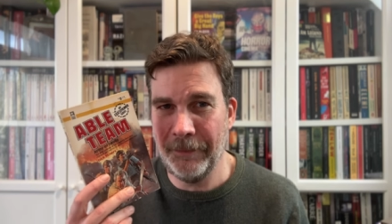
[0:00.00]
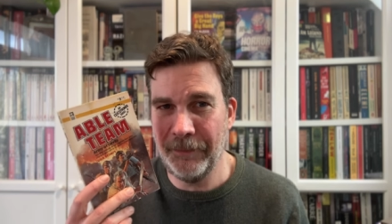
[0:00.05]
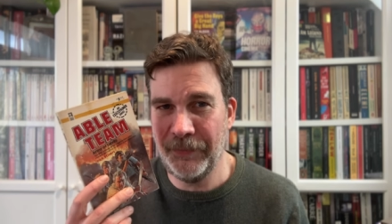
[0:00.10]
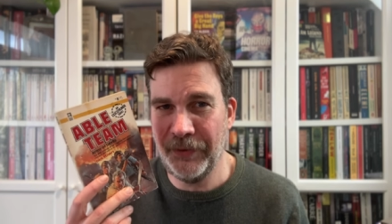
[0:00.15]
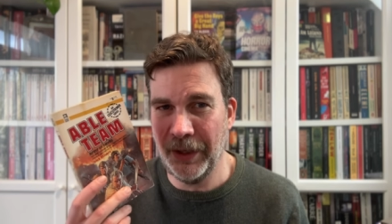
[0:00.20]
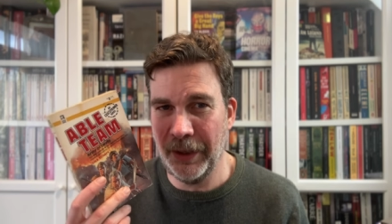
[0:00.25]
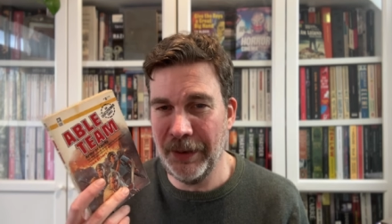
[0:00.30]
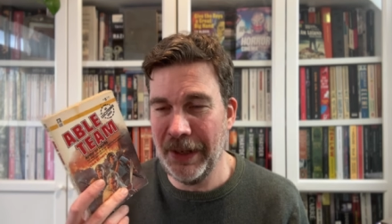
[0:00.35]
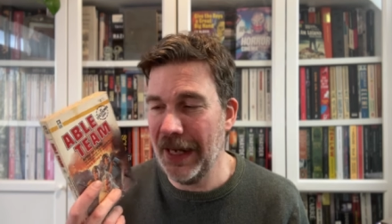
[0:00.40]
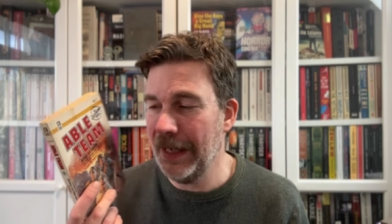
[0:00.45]

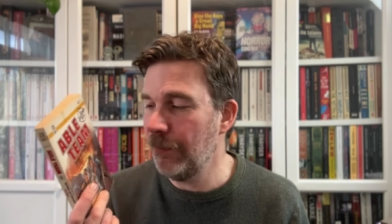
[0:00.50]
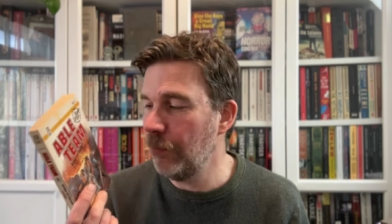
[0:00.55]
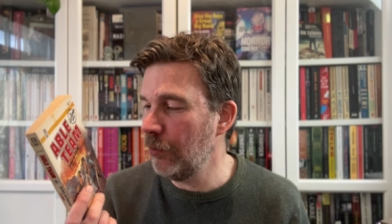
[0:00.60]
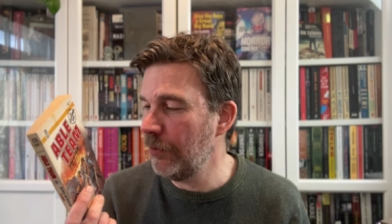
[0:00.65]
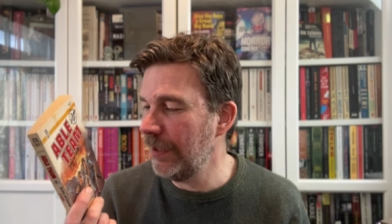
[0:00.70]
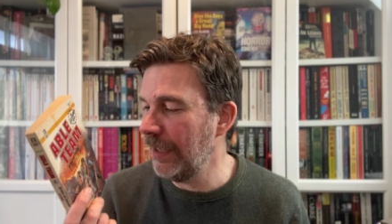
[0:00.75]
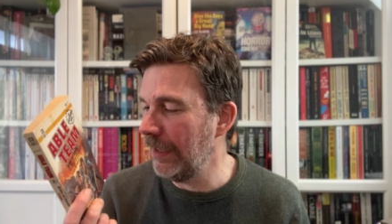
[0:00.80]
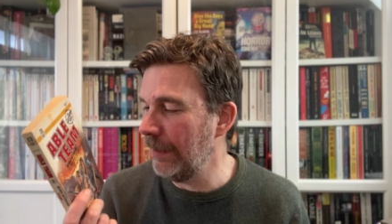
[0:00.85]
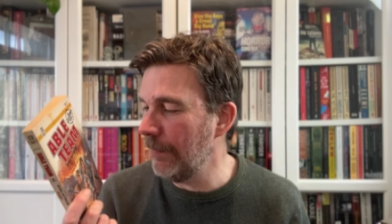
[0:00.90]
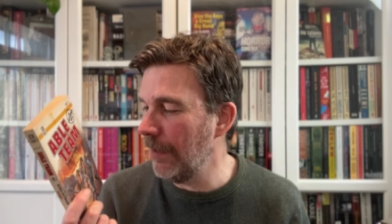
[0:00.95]
So Able
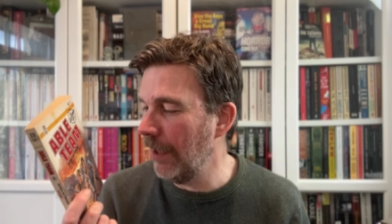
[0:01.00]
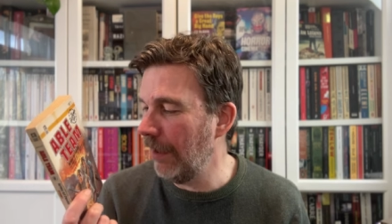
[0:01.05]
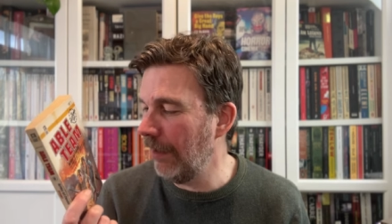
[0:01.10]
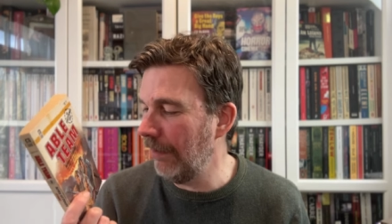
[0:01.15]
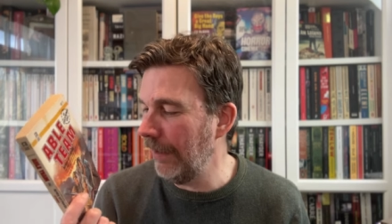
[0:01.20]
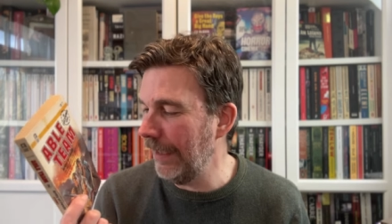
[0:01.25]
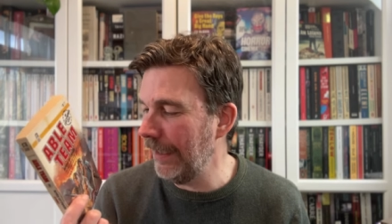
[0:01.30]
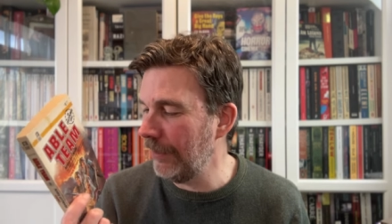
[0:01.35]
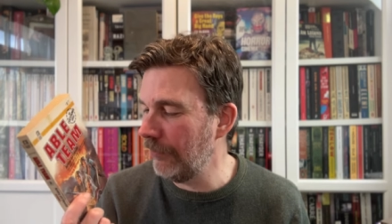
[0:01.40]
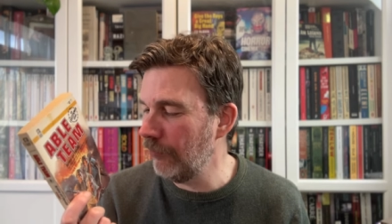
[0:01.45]
Team
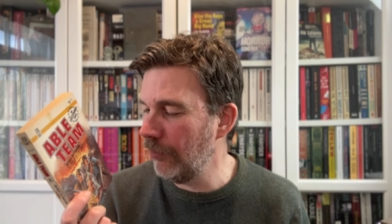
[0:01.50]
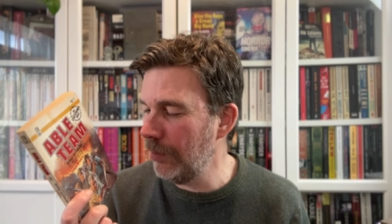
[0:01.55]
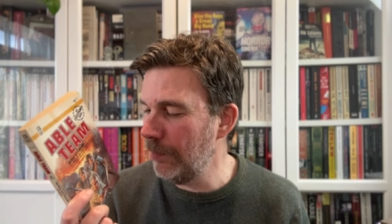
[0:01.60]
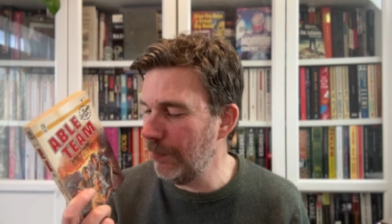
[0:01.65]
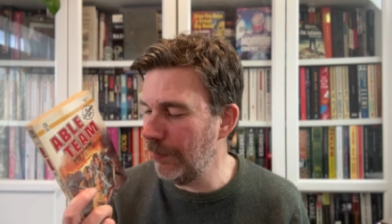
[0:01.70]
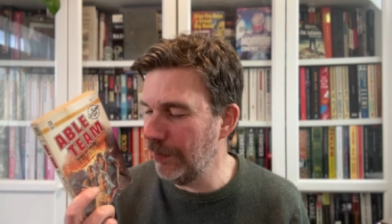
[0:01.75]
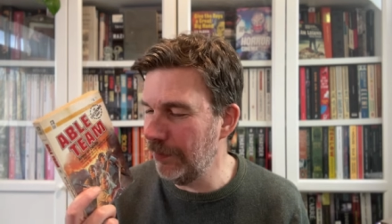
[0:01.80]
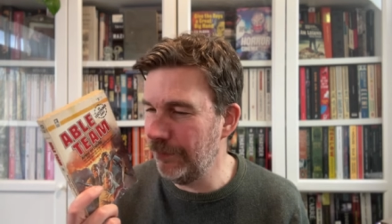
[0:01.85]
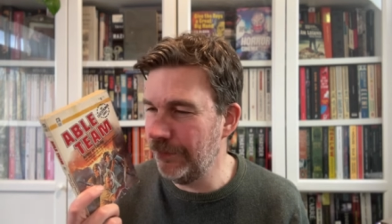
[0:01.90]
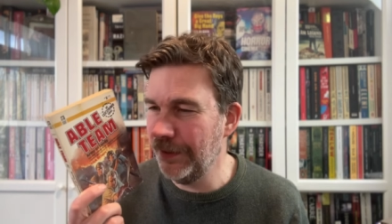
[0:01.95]
are a group
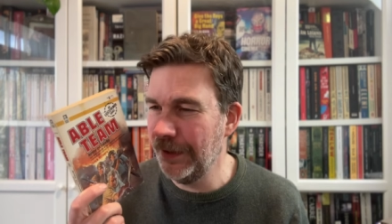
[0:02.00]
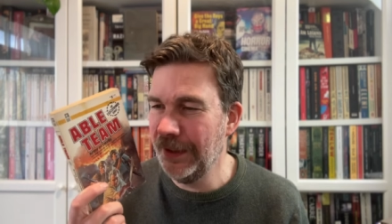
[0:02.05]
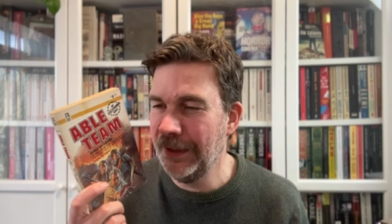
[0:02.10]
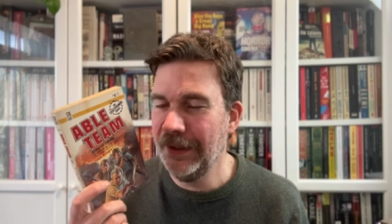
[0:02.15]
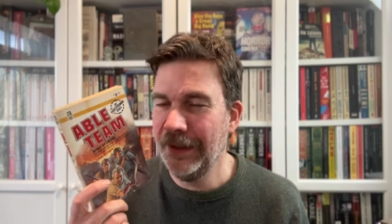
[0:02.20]
of